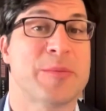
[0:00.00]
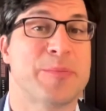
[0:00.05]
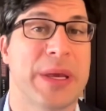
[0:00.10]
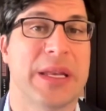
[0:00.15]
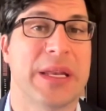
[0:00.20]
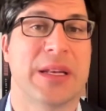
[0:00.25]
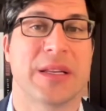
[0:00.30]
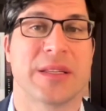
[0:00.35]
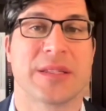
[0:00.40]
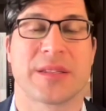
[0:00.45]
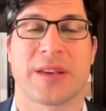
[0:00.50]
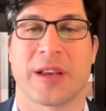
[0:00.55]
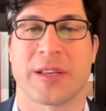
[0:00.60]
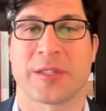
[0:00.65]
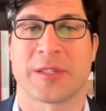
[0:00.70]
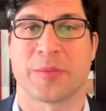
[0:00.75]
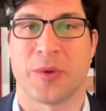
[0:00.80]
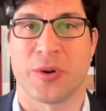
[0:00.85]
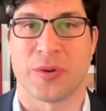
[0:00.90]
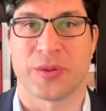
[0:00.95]
been
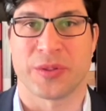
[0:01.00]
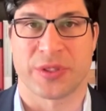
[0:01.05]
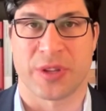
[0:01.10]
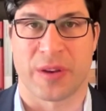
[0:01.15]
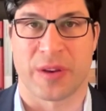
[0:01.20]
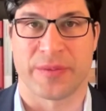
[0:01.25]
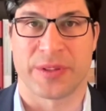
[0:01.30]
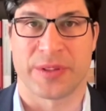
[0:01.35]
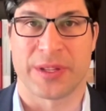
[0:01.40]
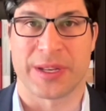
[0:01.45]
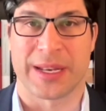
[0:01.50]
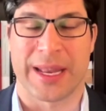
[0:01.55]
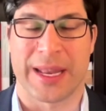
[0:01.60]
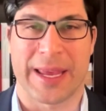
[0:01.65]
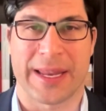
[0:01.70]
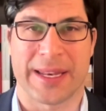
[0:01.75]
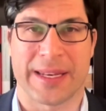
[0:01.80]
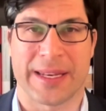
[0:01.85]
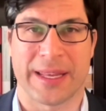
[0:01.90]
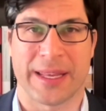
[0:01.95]
discussed most often
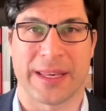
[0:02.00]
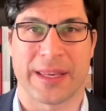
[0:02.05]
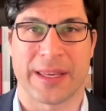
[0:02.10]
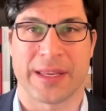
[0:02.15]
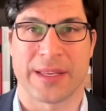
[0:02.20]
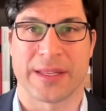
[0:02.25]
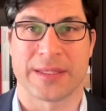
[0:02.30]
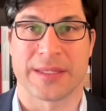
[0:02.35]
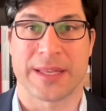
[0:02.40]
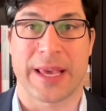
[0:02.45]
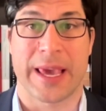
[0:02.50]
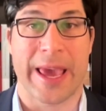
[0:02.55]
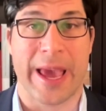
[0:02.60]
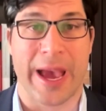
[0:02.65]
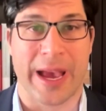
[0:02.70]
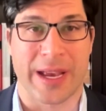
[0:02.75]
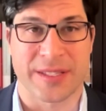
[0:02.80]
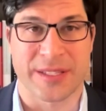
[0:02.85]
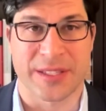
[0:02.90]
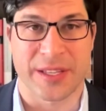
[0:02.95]
lately is
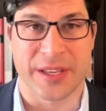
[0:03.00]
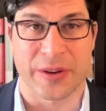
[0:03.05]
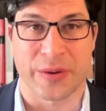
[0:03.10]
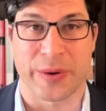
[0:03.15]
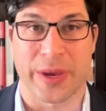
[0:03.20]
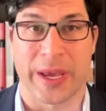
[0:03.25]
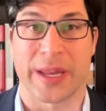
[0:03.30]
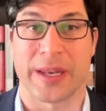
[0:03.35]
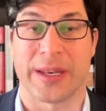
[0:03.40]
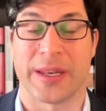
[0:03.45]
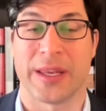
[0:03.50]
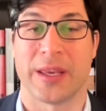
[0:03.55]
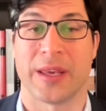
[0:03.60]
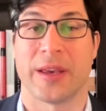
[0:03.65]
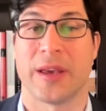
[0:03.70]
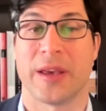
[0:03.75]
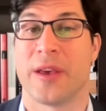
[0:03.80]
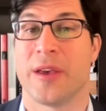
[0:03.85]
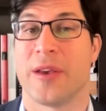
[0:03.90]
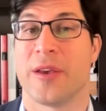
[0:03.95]
AICOA,
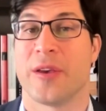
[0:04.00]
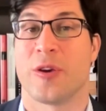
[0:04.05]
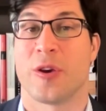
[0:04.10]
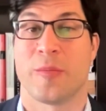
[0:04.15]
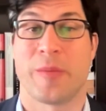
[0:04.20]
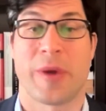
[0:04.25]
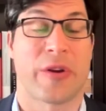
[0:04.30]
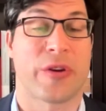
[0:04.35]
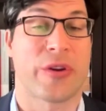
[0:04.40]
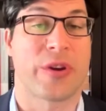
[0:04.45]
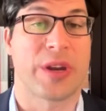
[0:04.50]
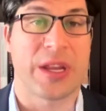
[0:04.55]
the American